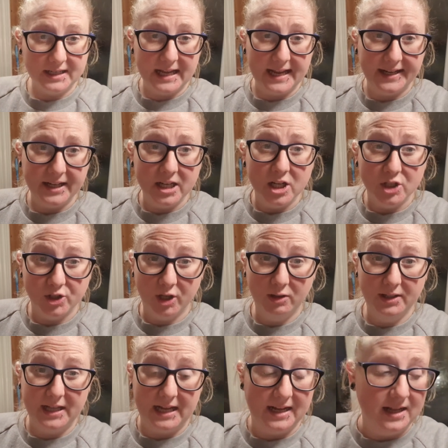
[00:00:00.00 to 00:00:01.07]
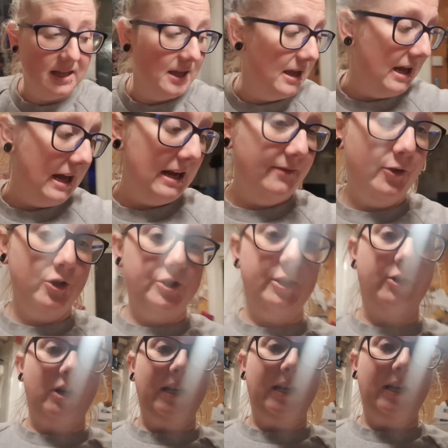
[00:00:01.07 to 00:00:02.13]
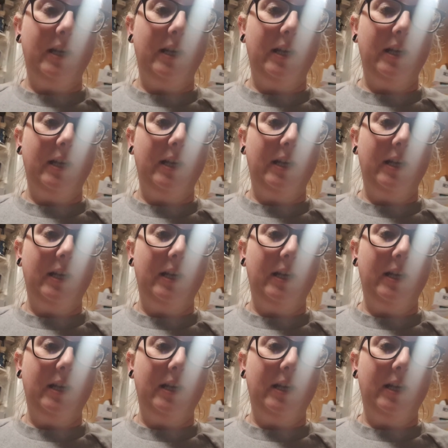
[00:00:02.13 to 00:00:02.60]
okay, not only that, I've also got leftovers.